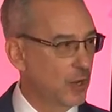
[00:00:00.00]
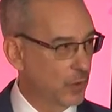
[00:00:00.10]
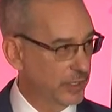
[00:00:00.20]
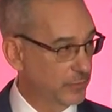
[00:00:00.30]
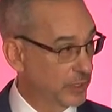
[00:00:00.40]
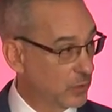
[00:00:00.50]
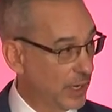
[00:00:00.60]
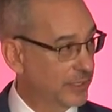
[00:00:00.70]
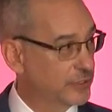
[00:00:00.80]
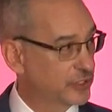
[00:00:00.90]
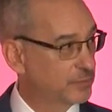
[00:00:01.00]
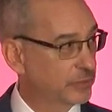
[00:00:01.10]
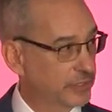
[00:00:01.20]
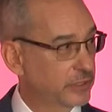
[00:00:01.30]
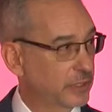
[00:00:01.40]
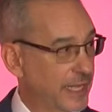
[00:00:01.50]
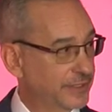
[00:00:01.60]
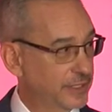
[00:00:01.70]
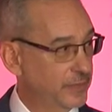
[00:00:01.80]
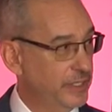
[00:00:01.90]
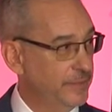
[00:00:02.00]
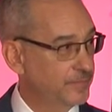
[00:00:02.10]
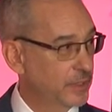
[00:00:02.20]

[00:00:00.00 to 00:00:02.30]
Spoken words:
What it requires is political activity.